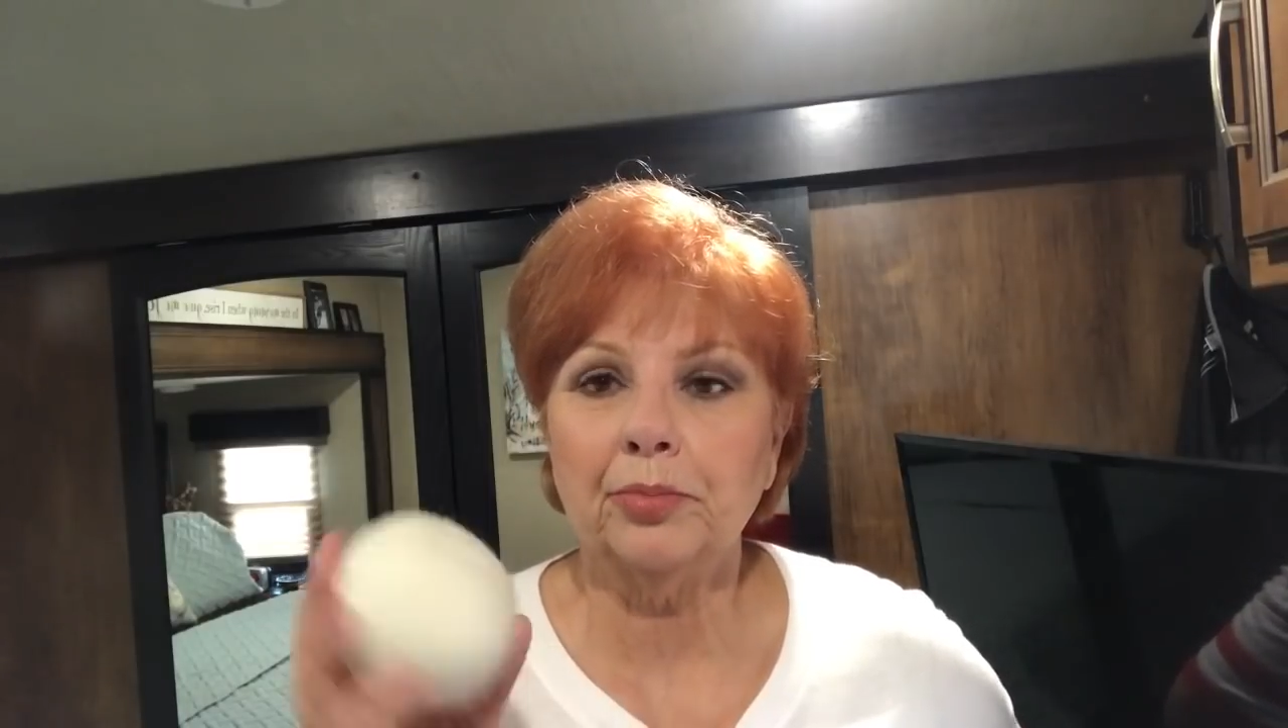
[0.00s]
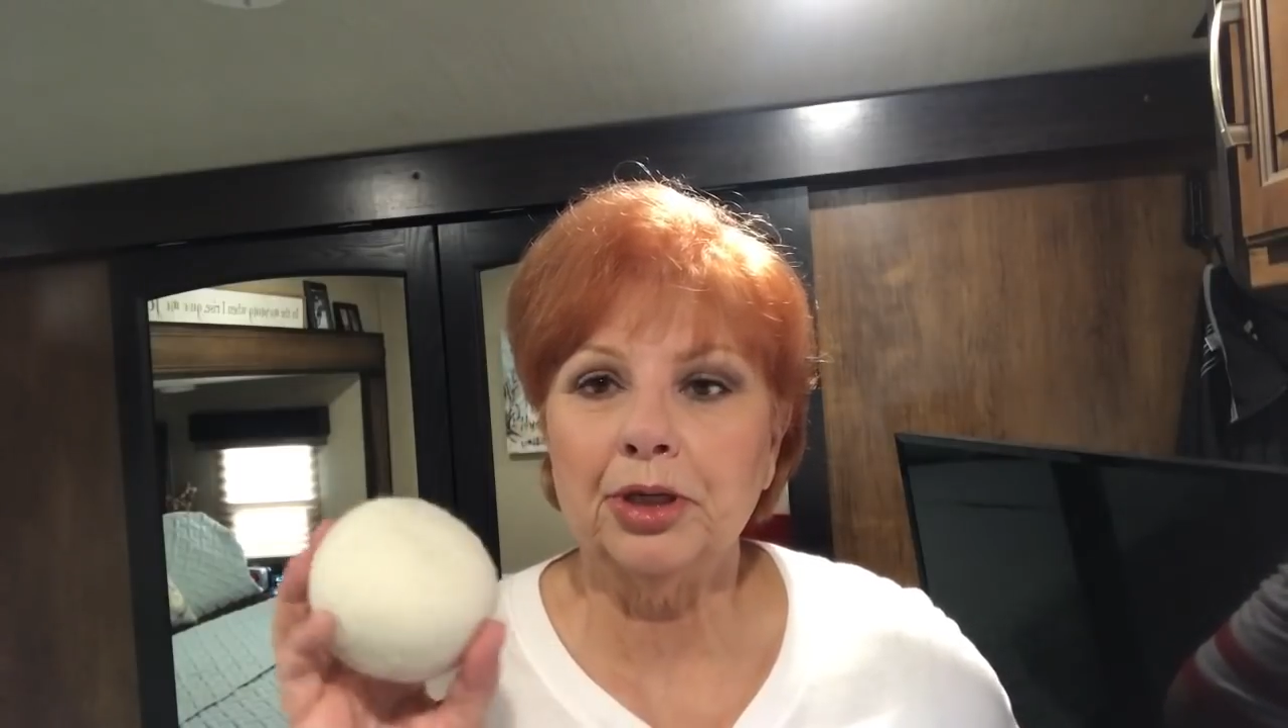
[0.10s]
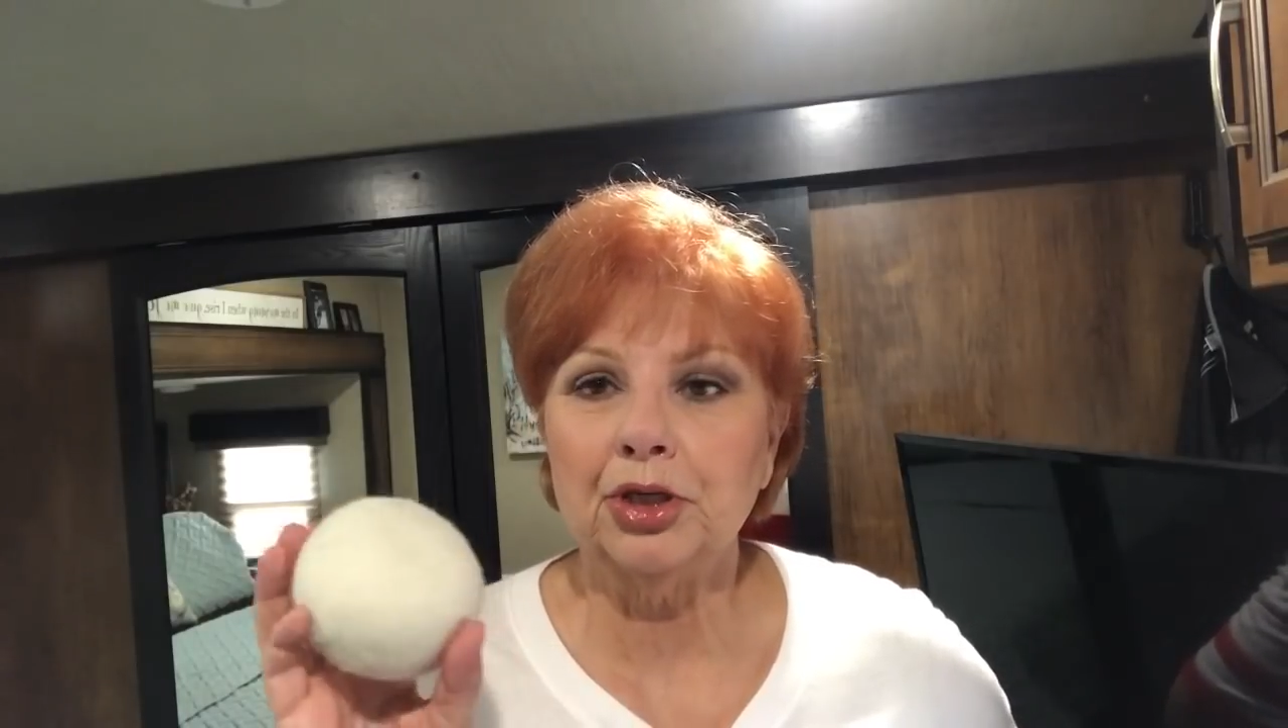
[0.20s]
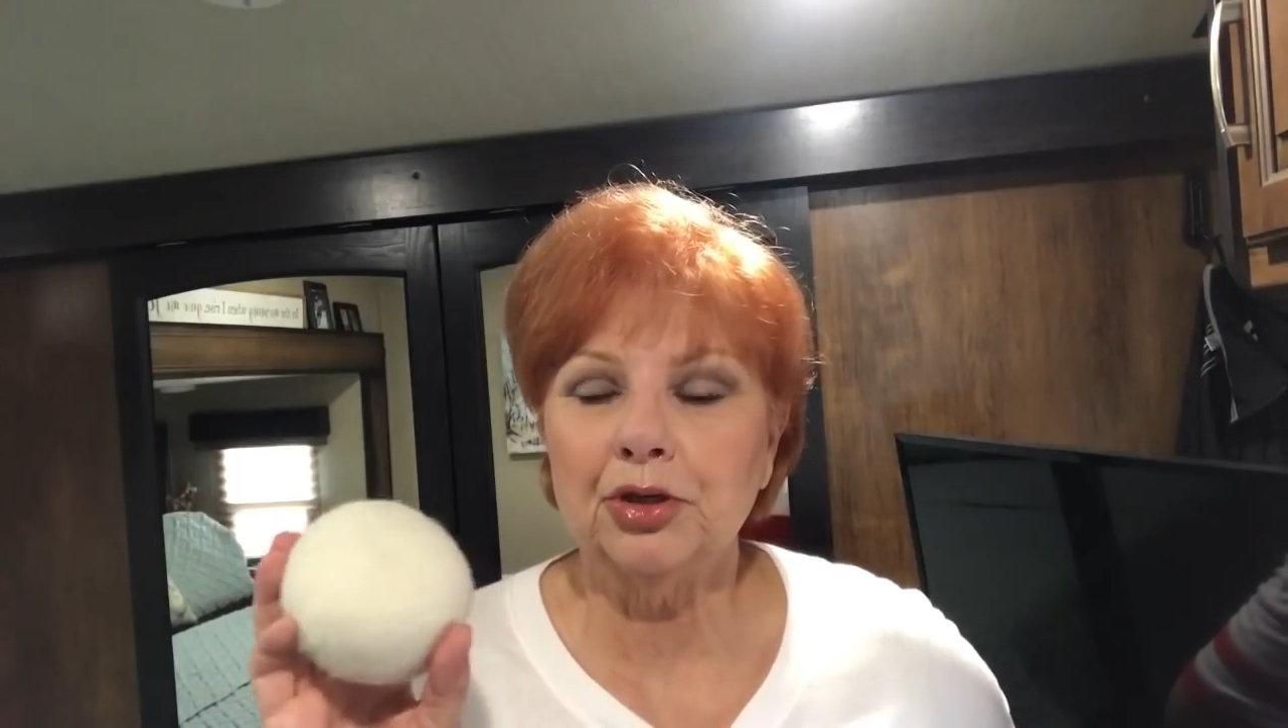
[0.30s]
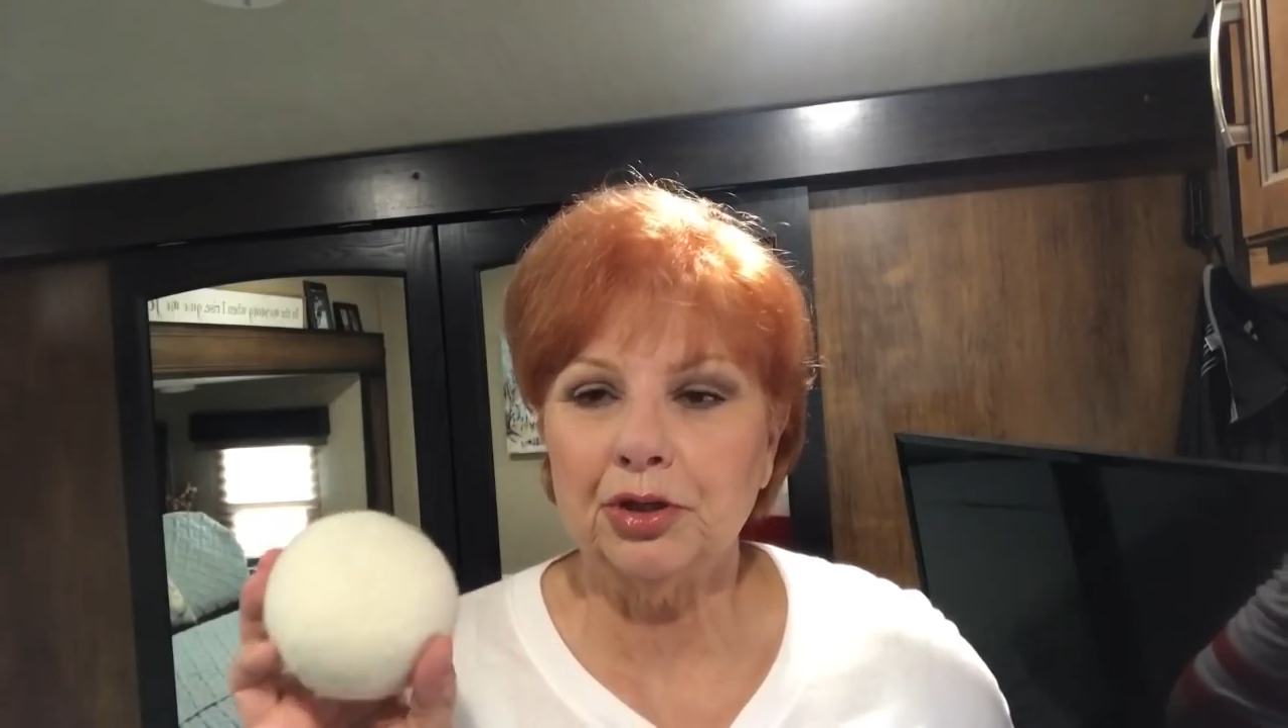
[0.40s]

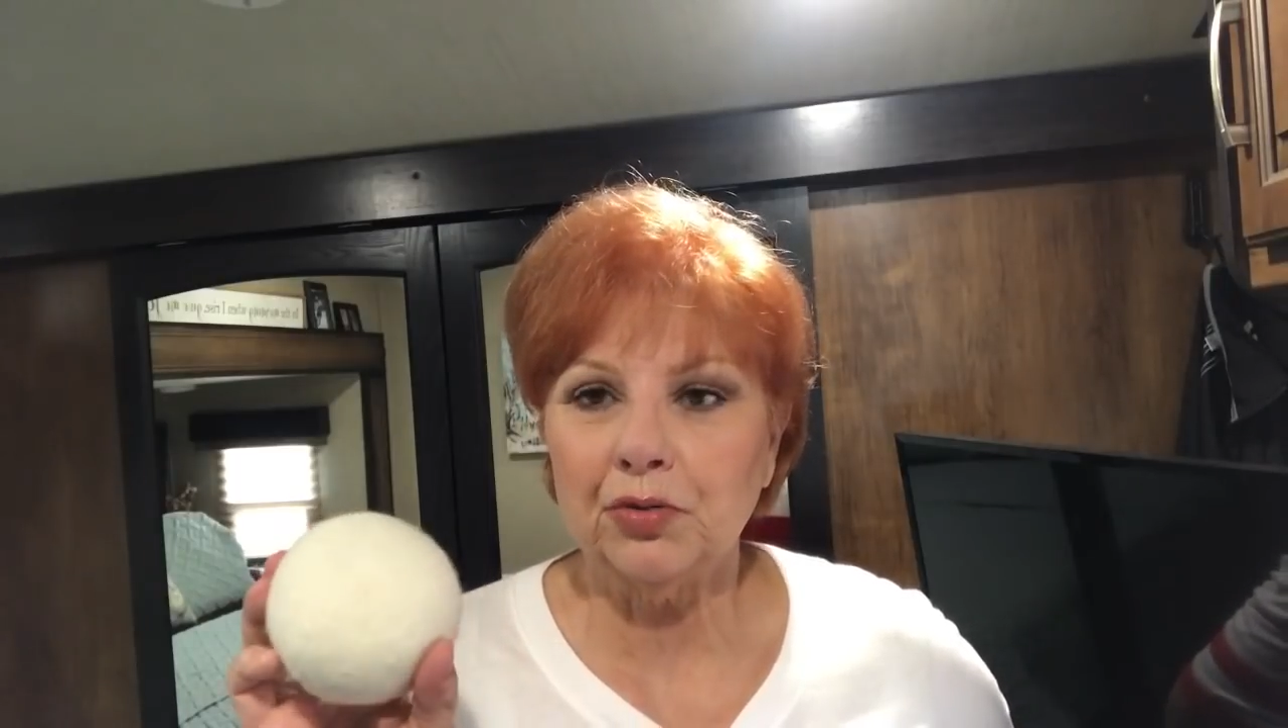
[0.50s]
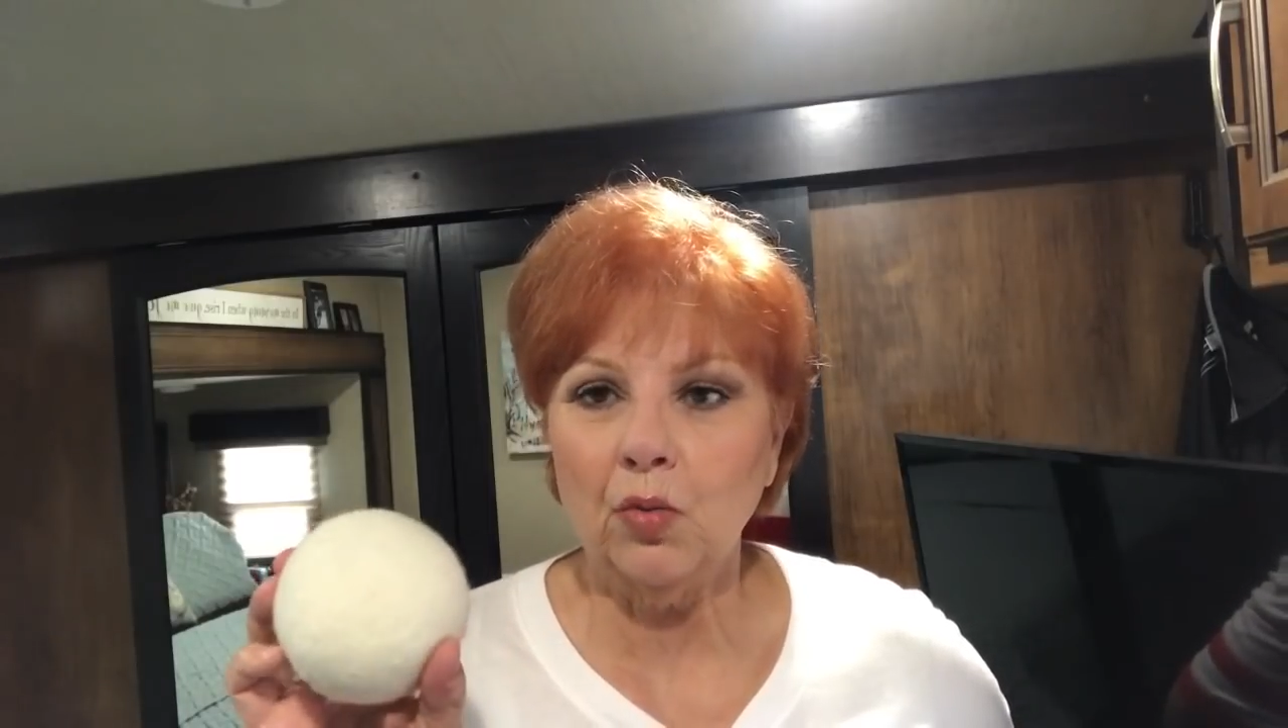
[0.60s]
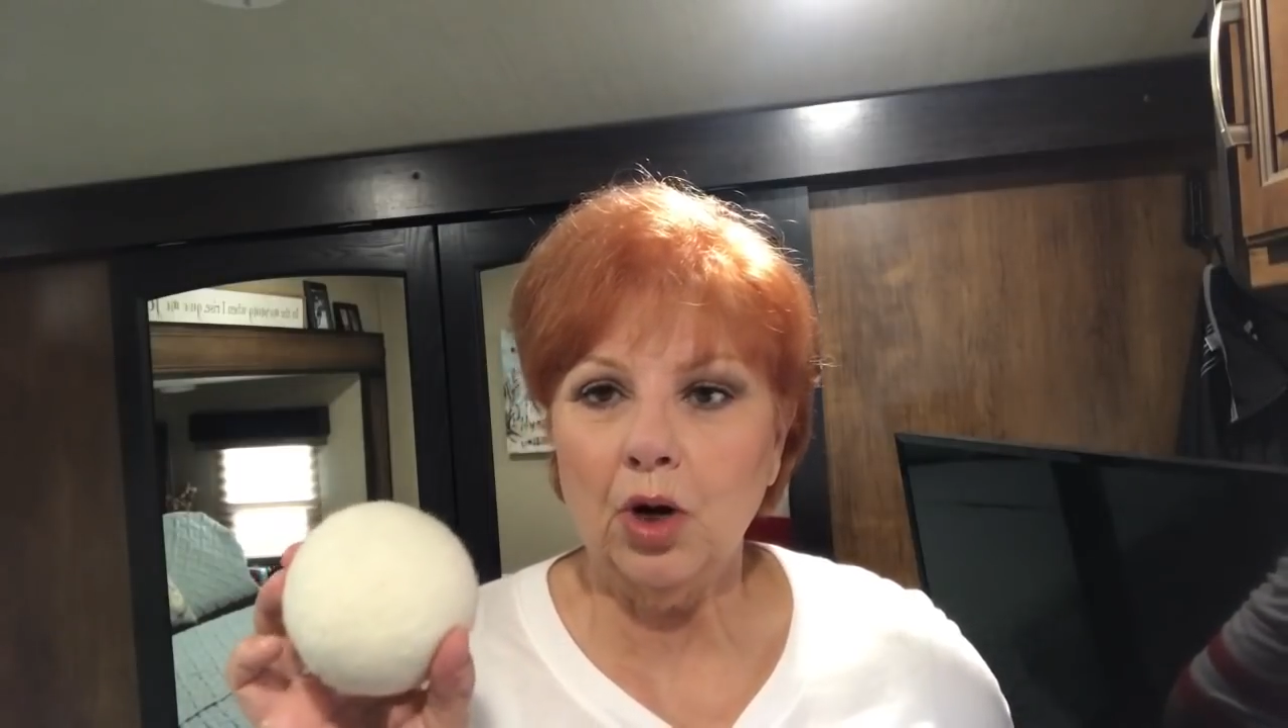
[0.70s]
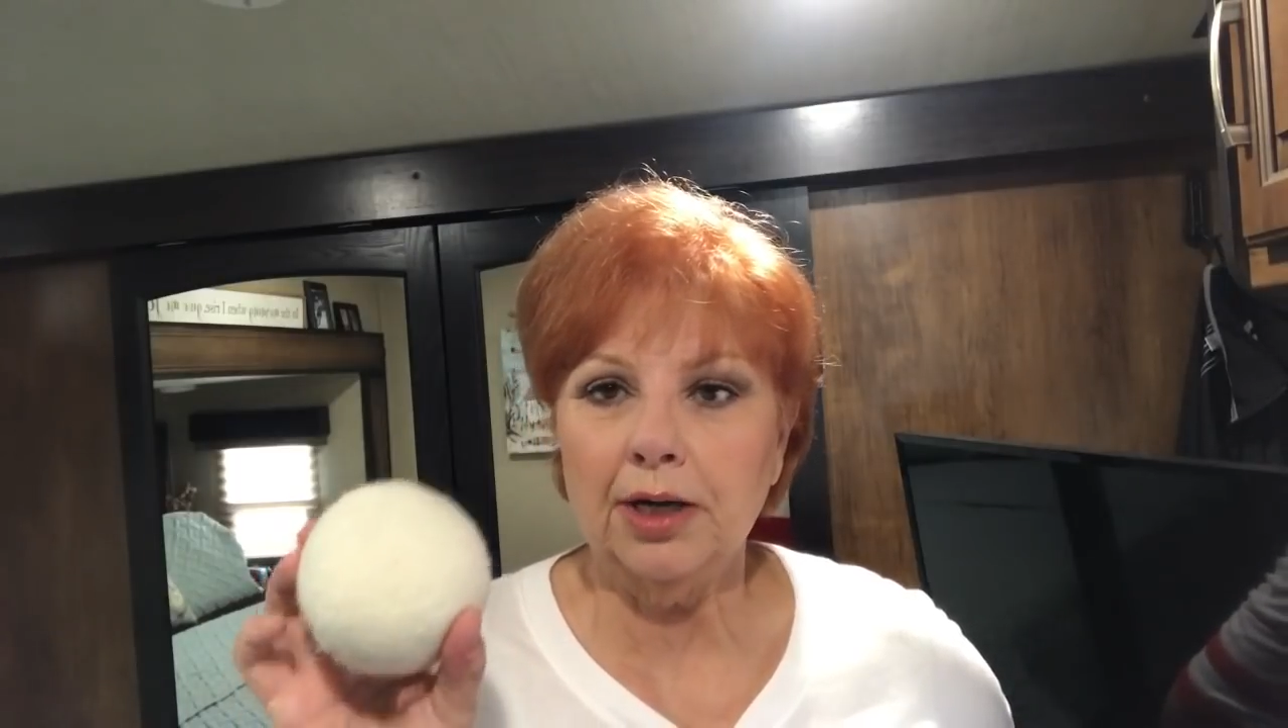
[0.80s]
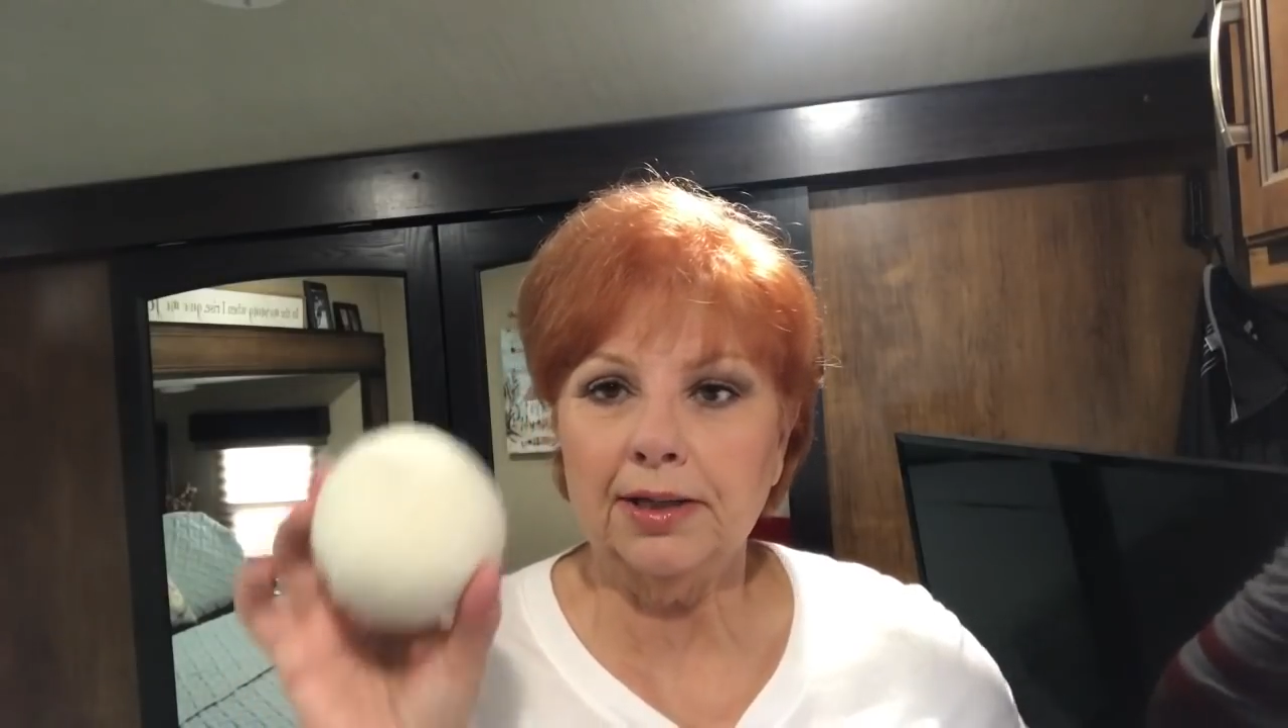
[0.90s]
but you just
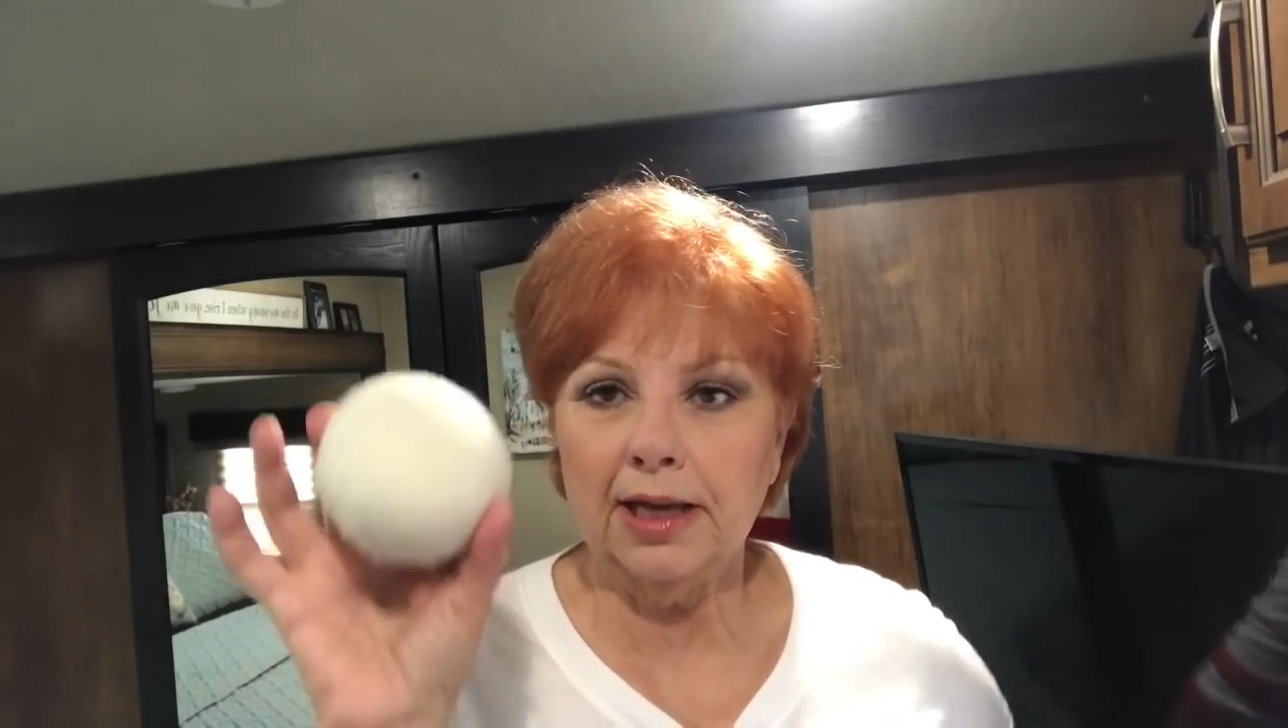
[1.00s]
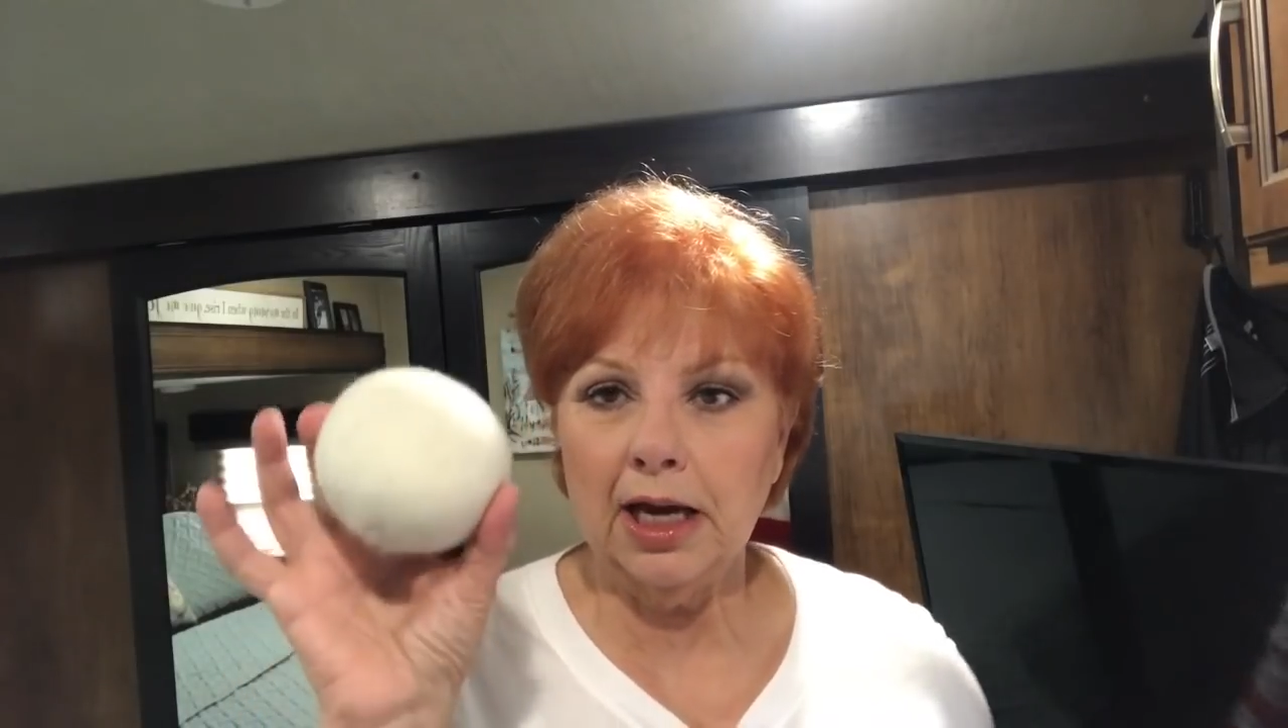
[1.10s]
want the